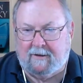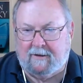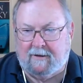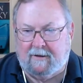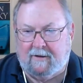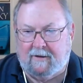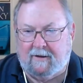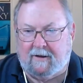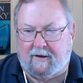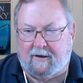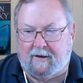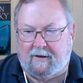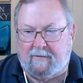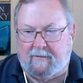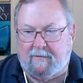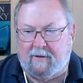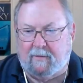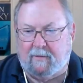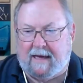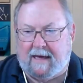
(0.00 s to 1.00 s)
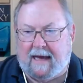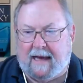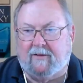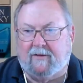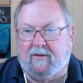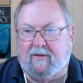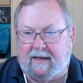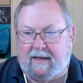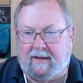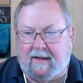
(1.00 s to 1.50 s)
Uh, there'll be ads
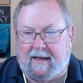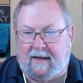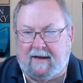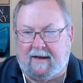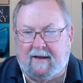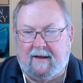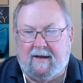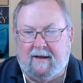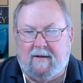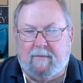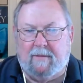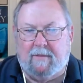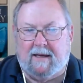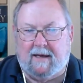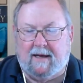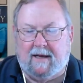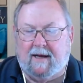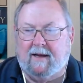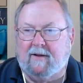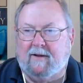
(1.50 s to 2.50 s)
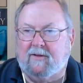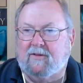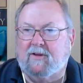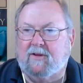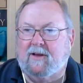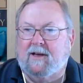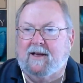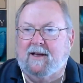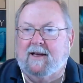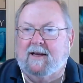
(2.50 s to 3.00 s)
like that because
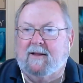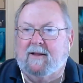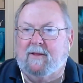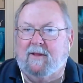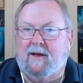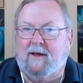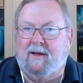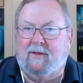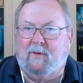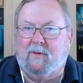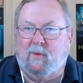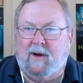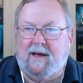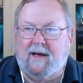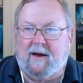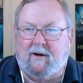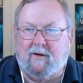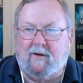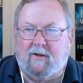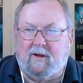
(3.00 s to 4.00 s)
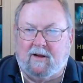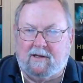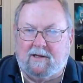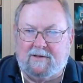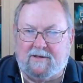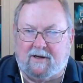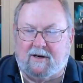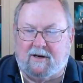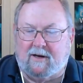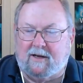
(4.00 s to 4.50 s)
the way our laws
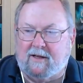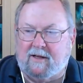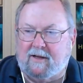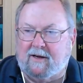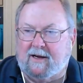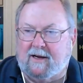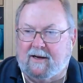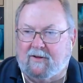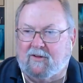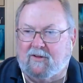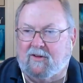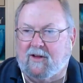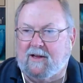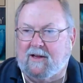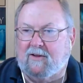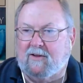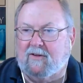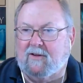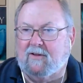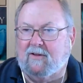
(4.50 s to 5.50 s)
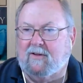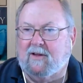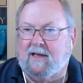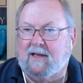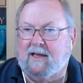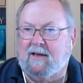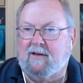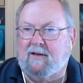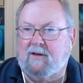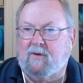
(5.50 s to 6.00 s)
are in the United States is
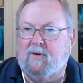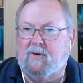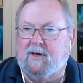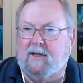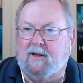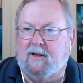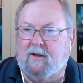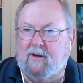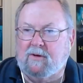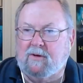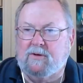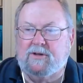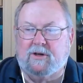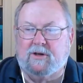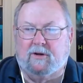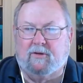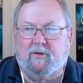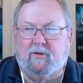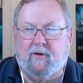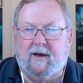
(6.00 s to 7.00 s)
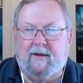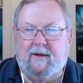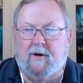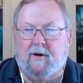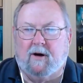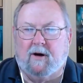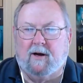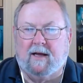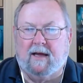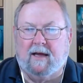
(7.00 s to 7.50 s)
it, you can lose your
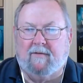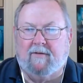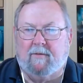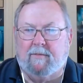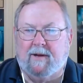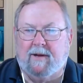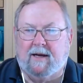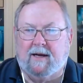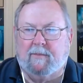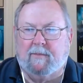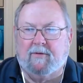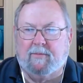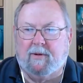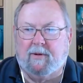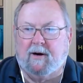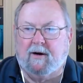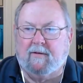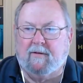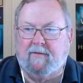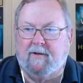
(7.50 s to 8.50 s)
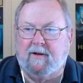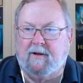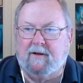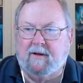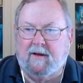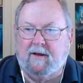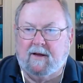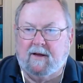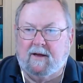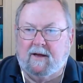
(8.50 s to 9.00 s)
trademark if it becomes part of the
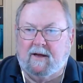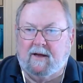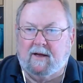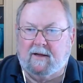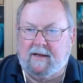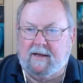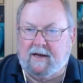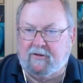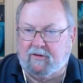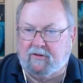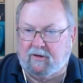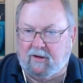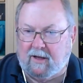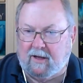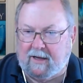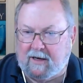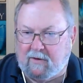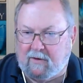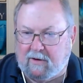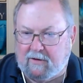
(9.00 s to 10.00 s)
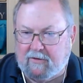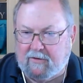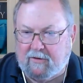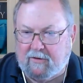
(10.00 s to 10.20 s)
national language.